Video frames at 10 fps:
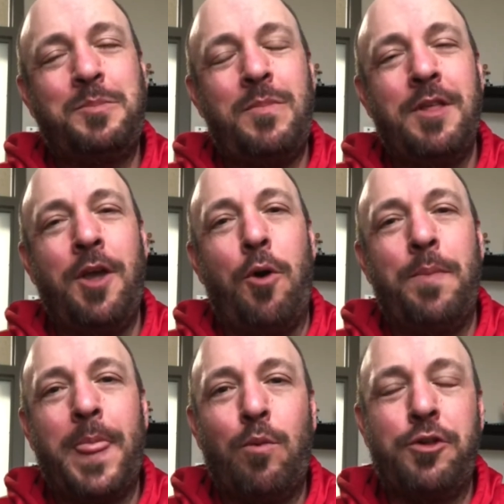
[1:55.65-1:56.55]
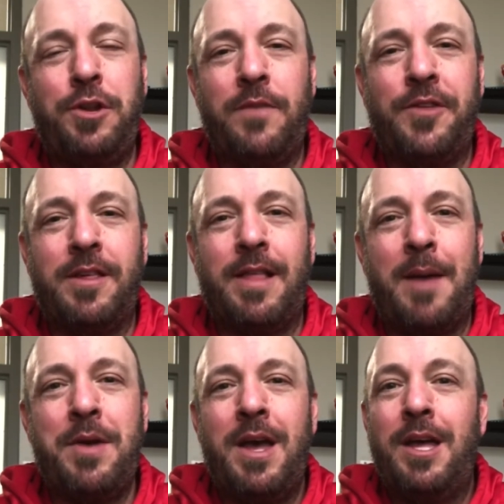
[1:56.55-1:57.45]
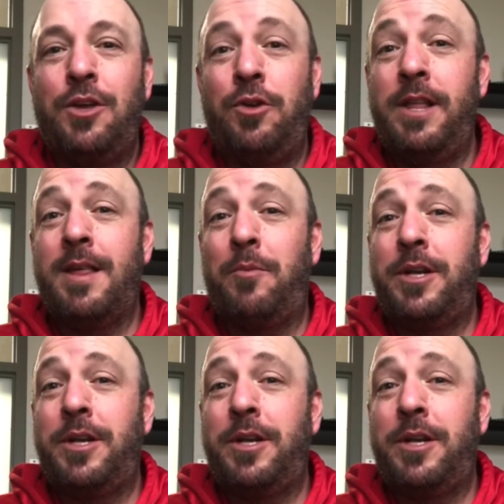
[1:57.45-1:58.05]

So, what you need for this lab? You need someone